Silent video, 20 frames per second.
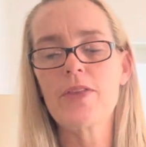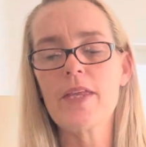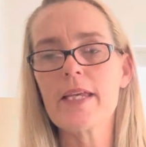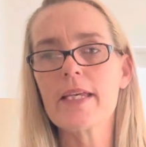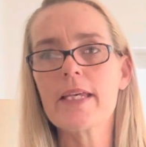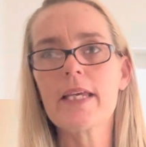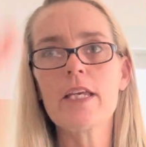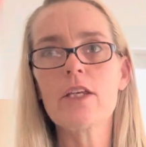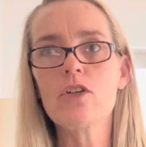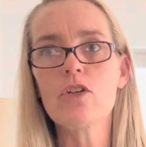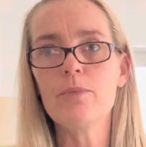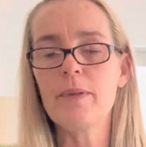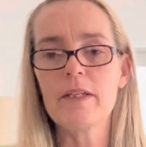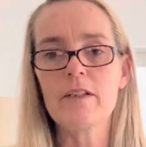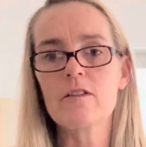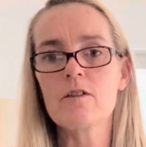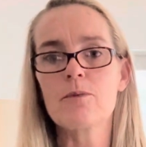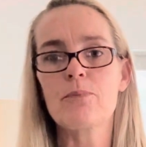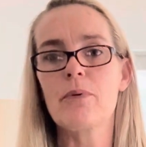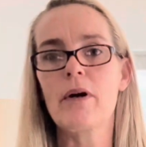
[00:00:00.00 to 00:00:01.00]
thinking you're
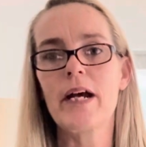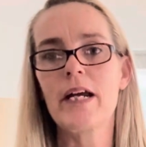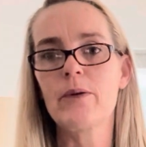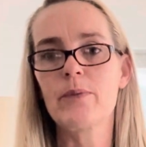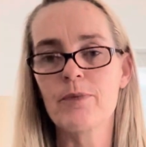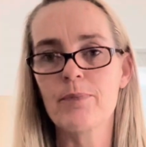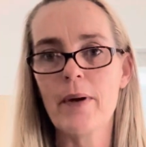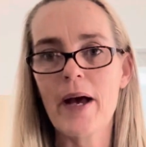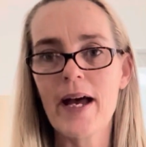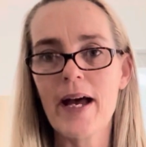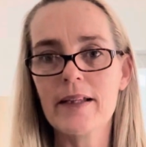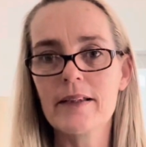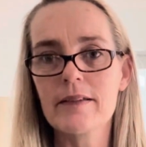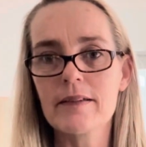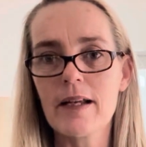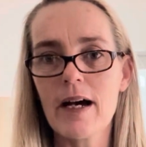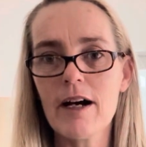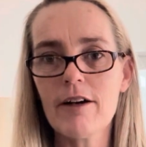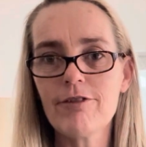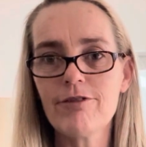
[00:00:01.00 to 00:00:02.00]
being sprayed with bad
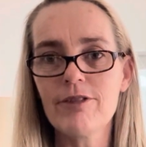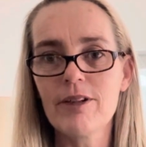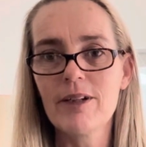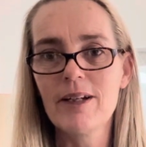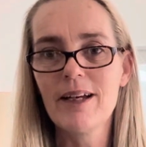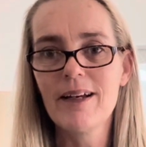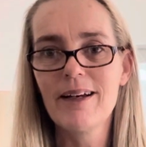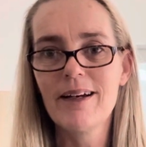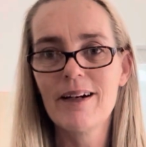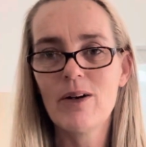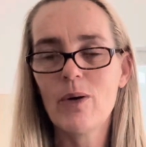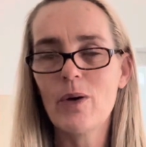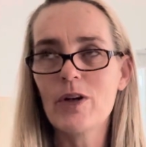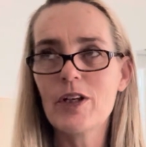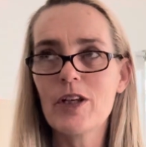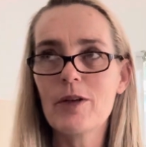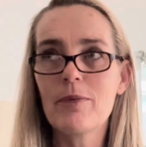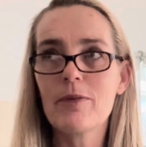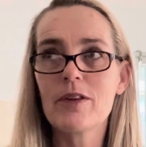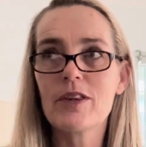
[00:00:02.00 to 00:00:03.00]
stuff or
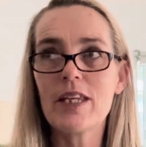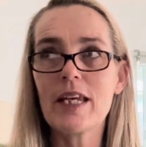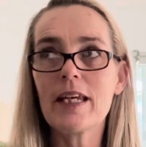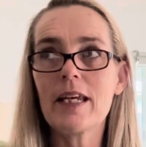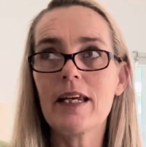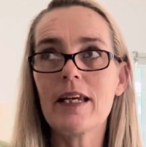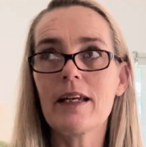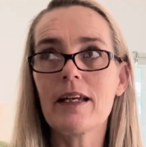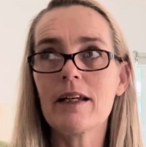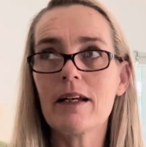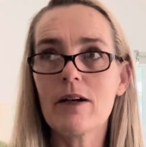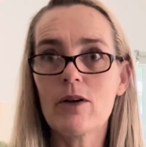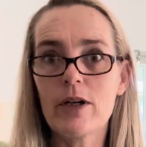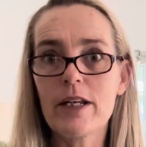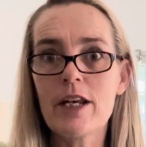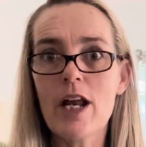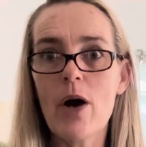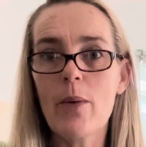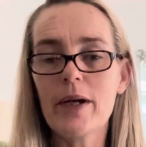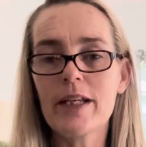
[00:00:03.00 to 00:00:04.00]
you're thinking or
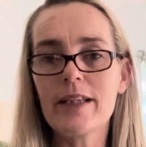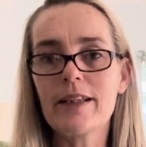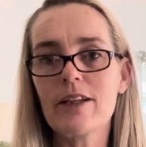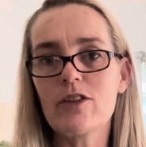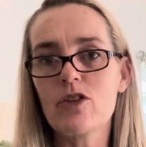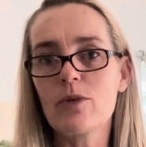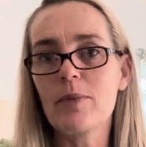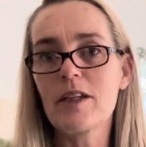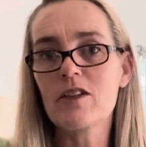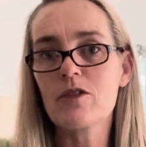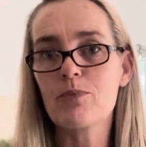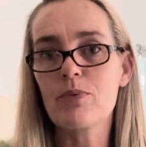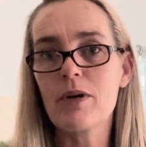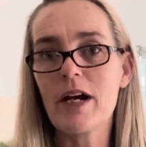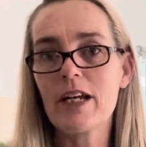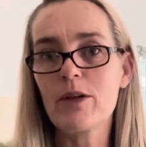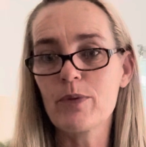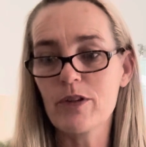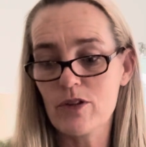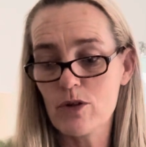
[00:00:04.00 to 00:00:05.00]
knowing that you're being
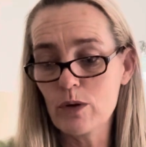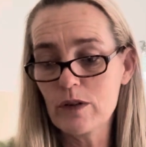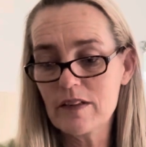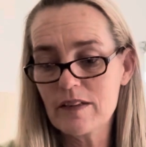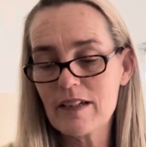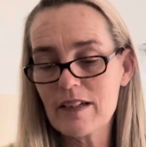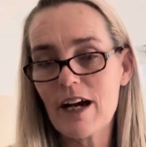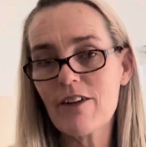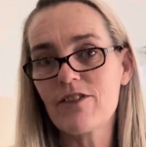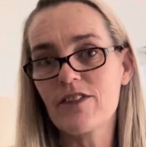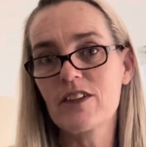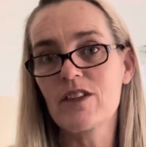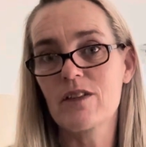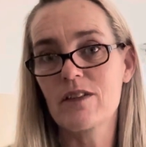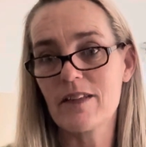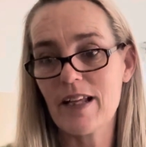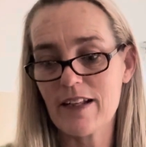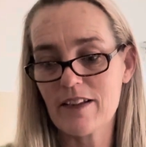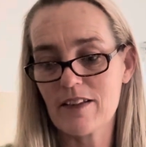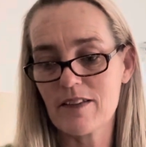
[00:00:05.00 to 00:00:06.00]
sprayed with good stuff,
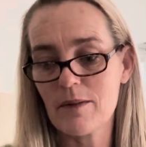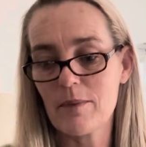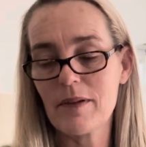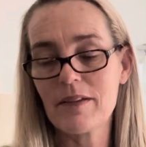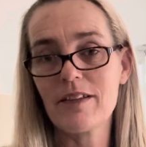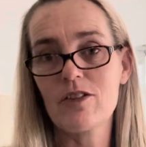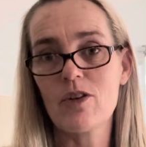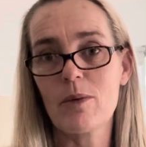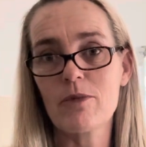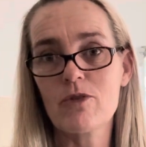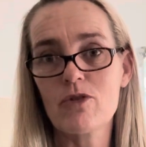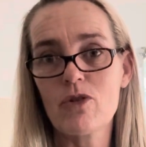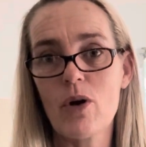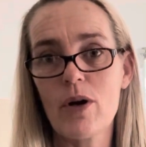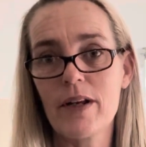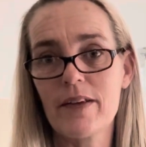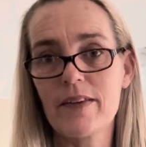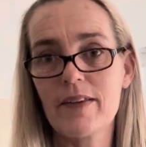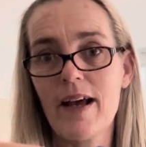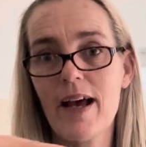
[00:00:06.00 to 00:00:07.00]
that's the message I'm trying
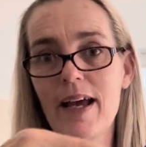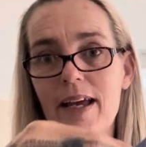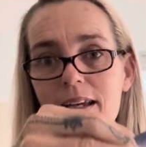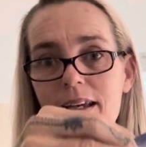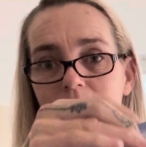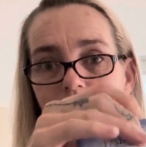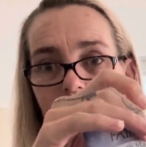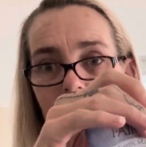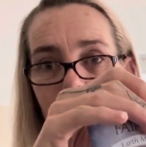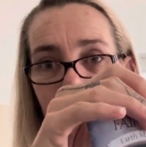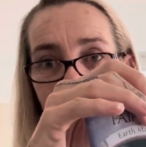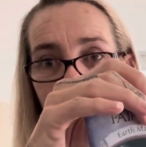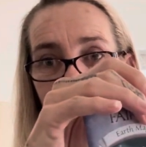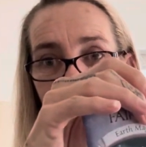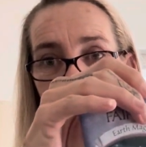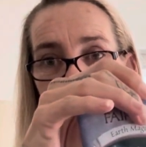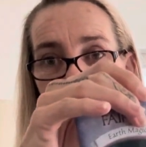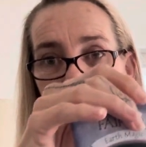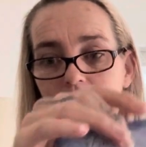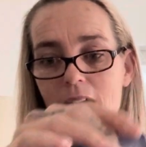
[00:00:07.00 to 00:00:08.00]
to say.
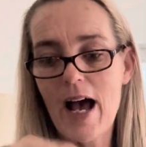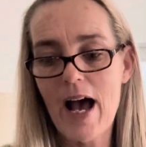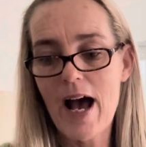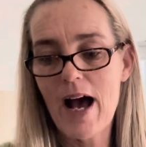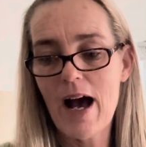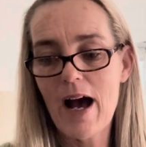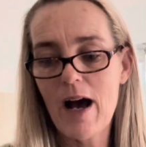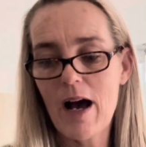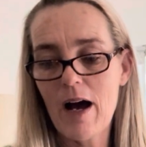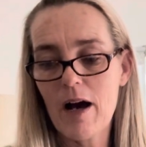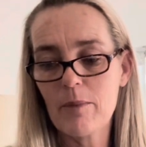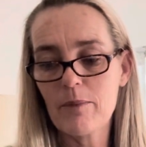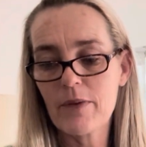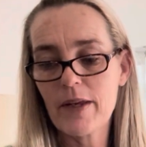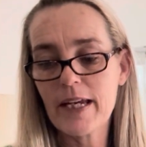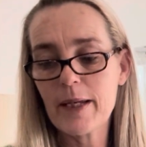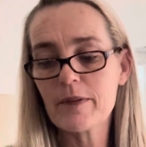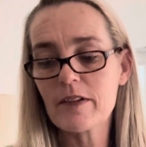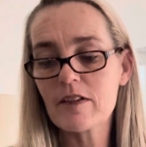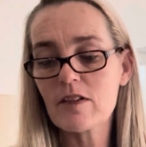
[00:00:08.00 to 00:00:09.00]

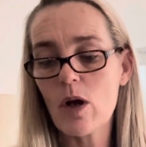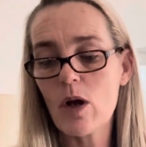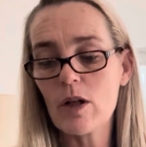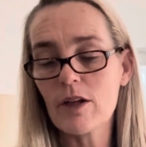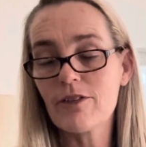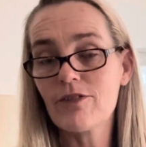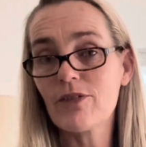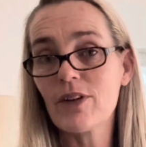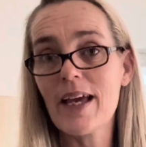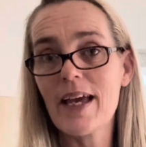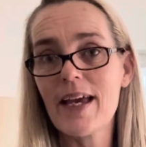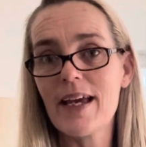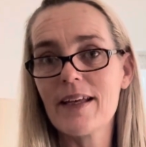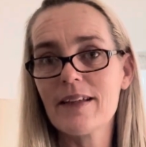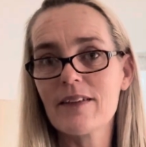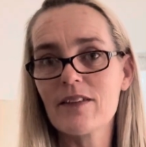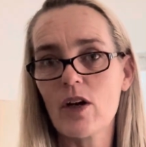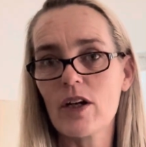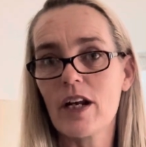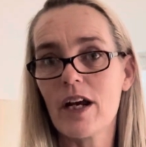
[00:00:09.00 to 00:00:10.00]
Heaps of solar
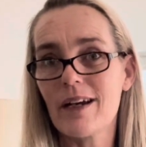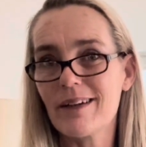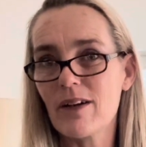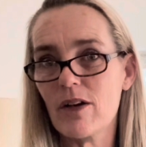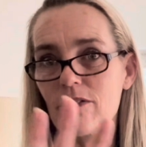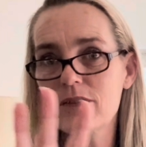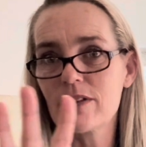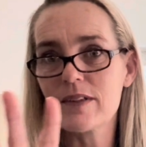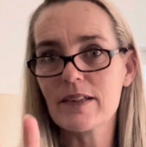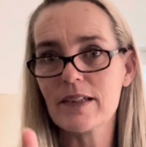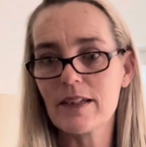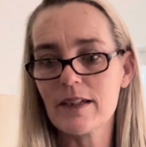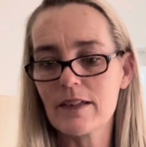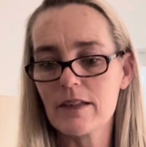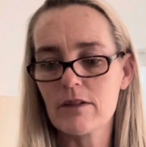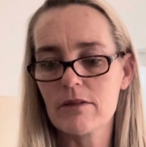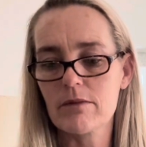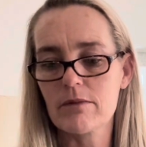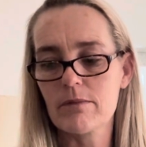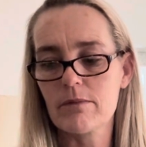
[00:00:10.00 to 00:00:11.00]
flares. I don't
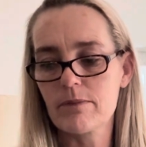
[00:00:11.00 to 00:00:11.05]
obviously